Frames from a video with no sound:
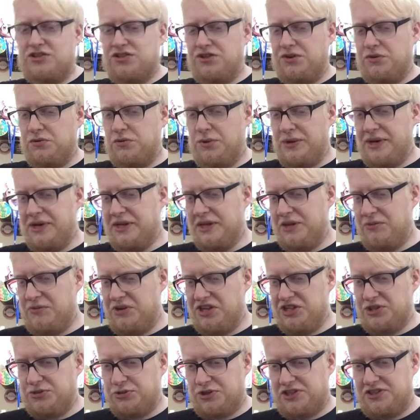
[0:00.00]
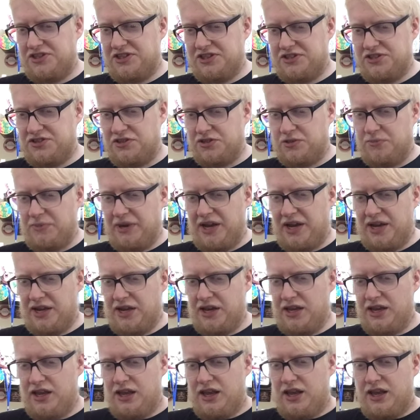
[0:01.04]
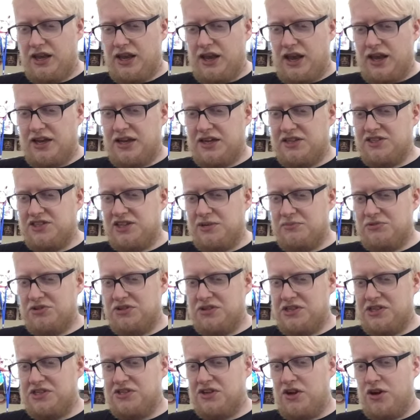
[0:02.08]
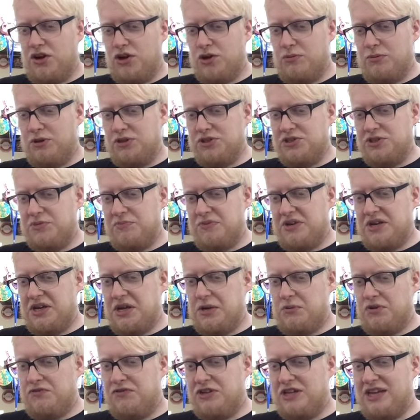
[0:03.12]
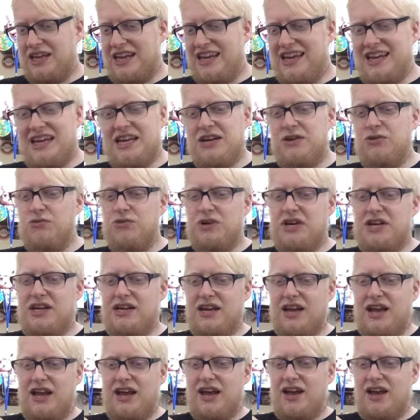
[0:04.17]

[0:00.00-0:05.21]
So I'll quickly read you what it says on the back. An exceptionally dark malty beer with an eerie